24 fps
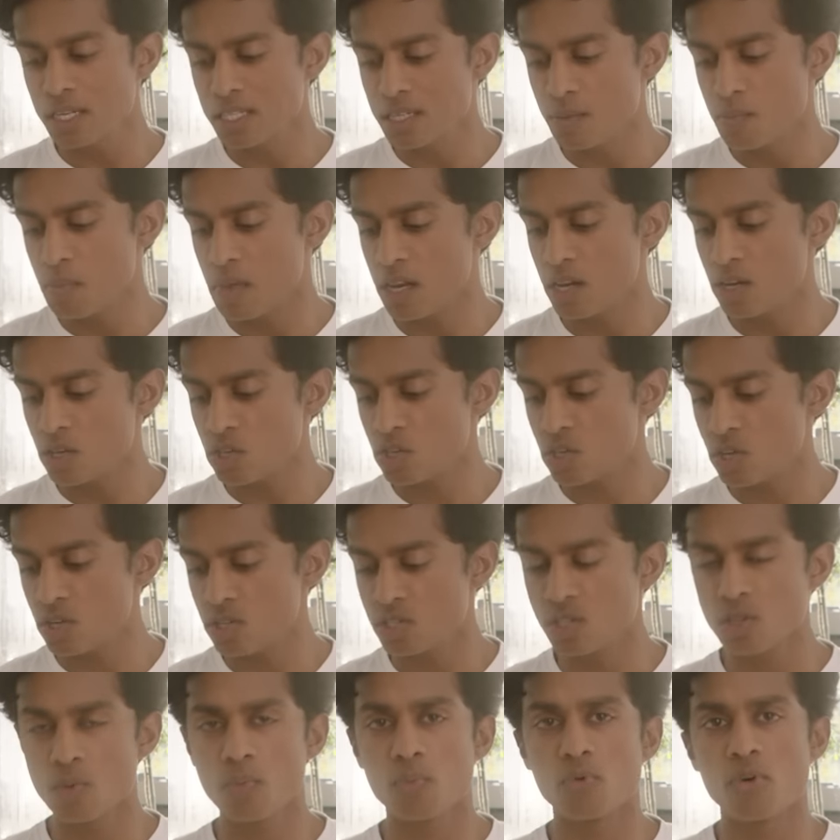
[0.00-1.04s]
diminishes
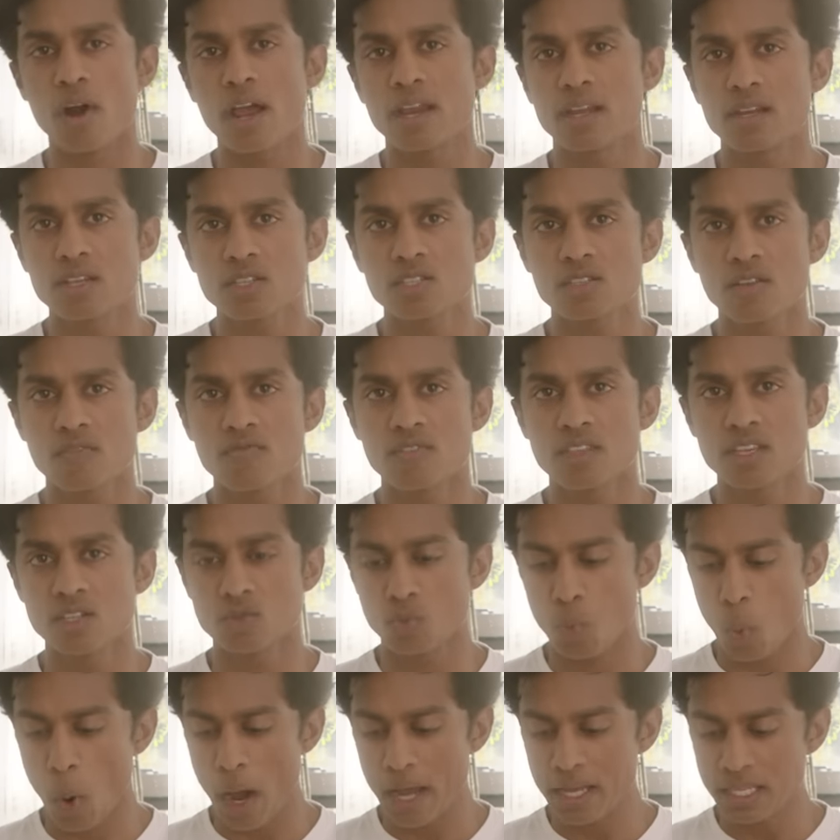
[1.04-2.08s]
the brightness of these
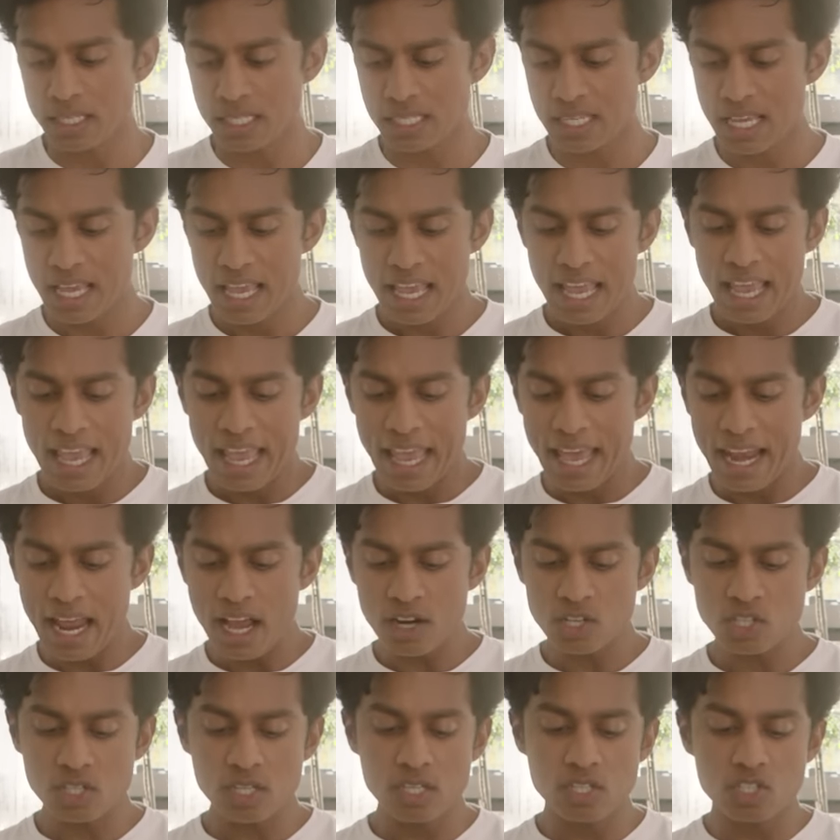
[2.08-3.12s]
whites, it
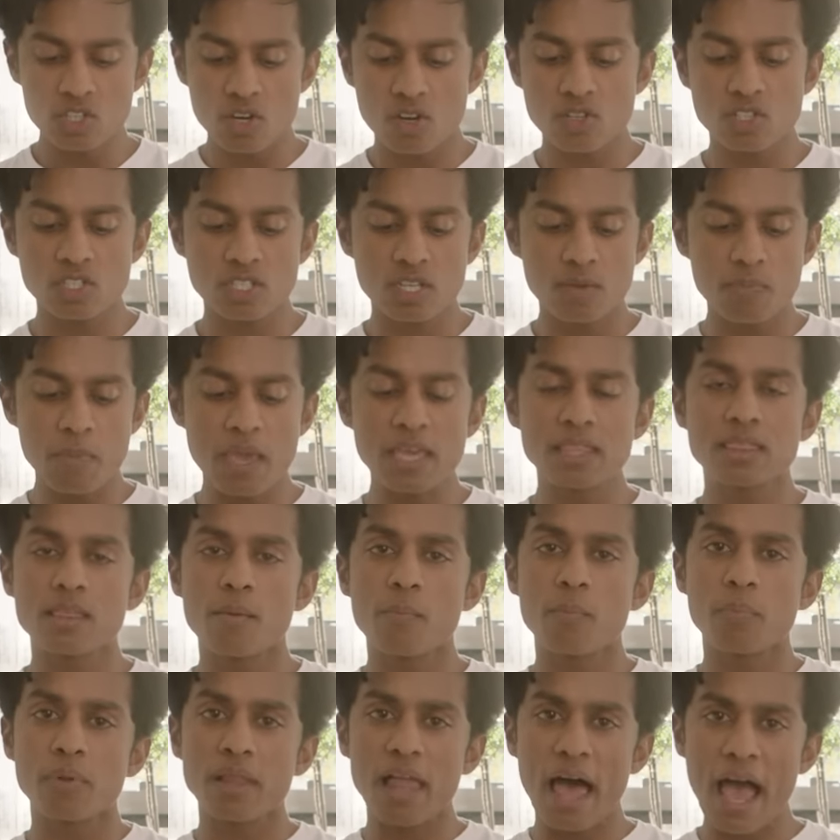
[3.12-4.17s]
actually starts to make the
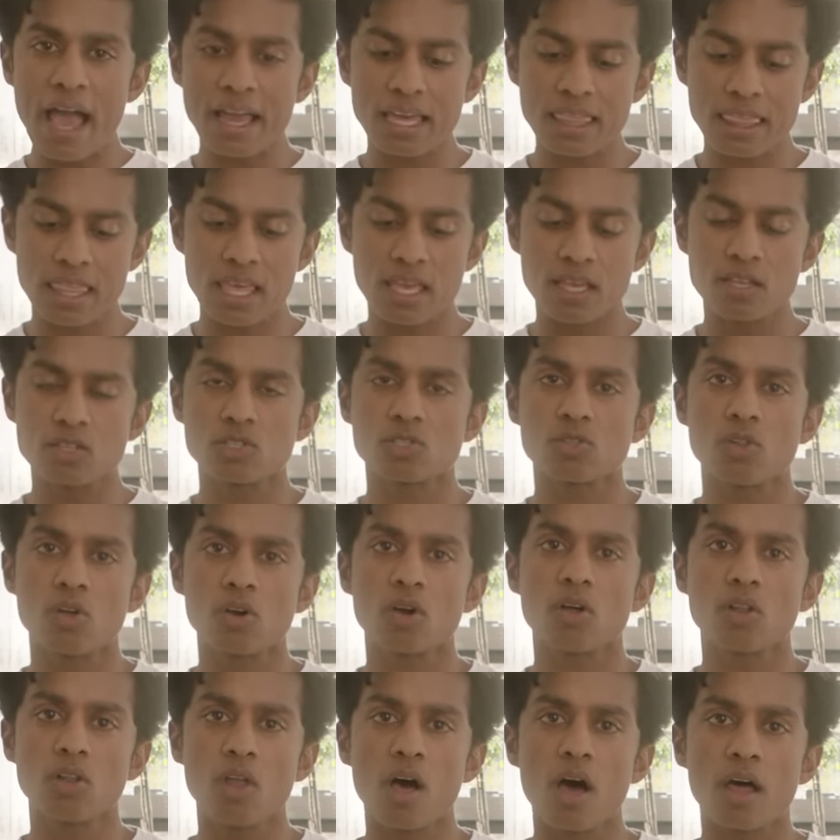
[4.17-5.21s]
black things look
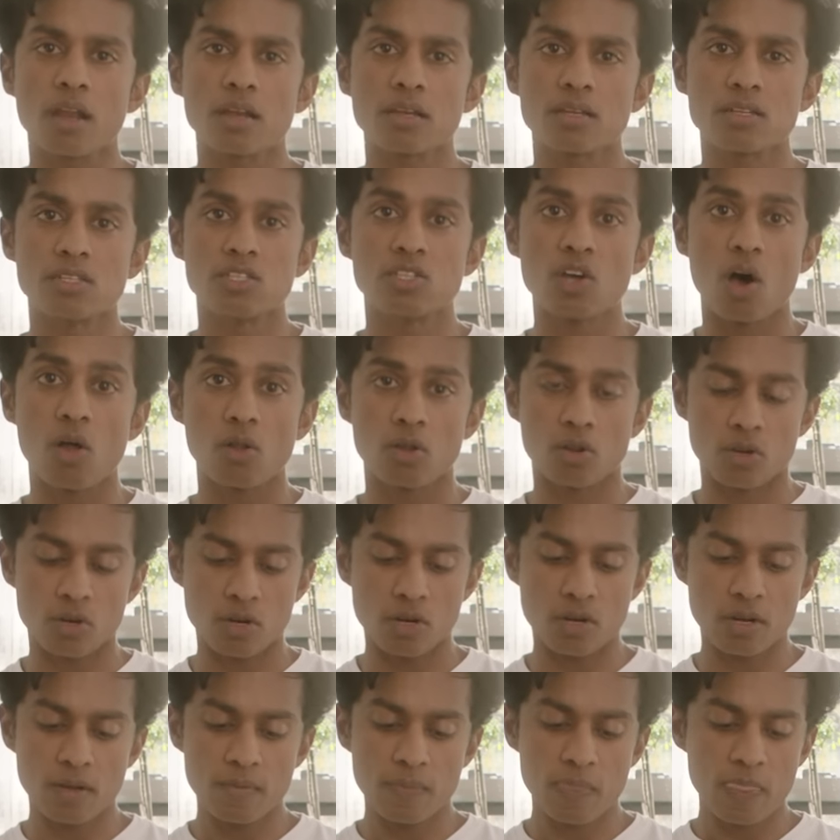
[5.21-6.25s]
a lot duller.
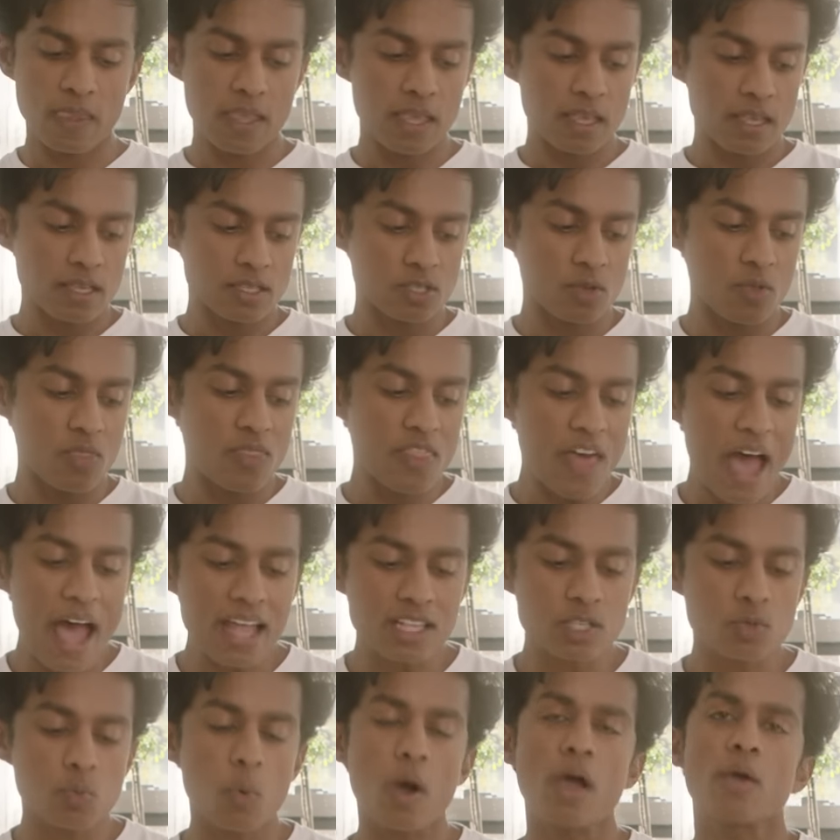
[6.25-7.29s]
So
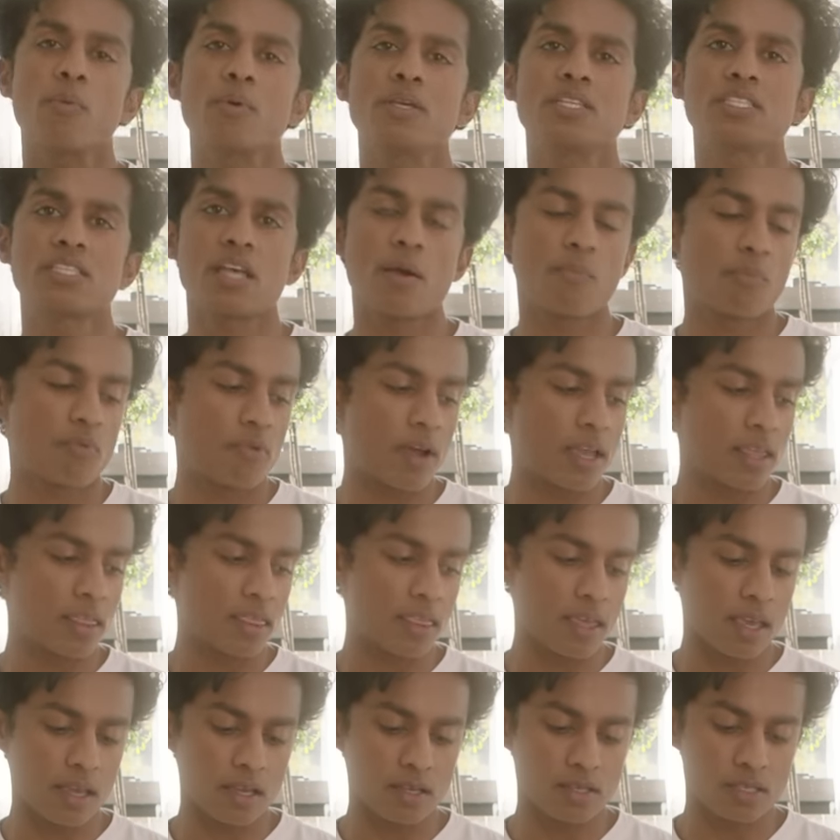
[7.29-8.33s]
that's why we separate
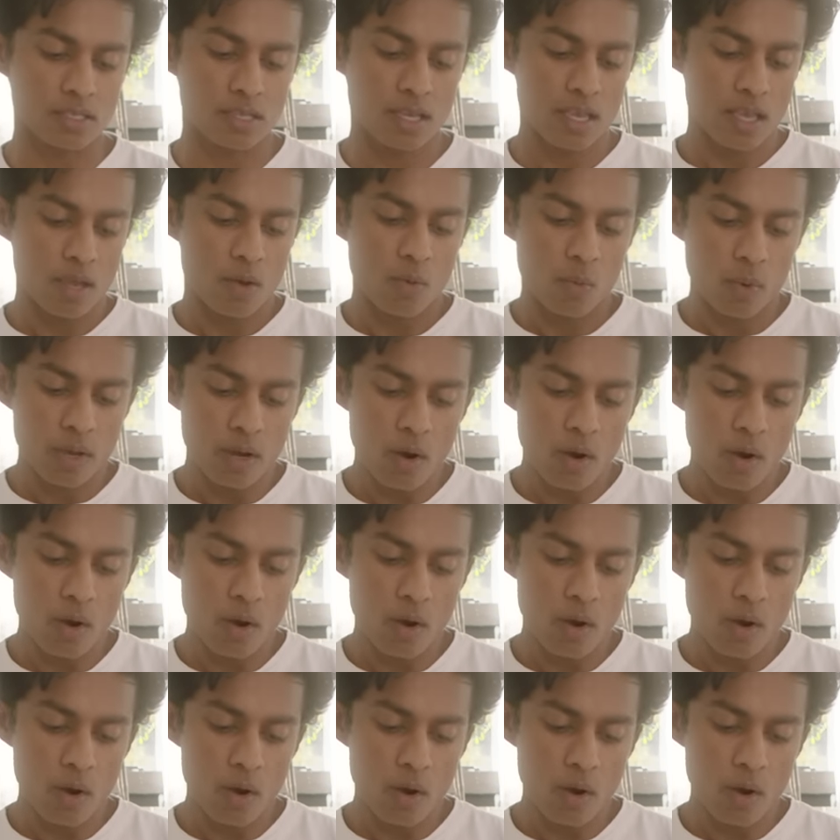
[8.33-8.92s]
things. We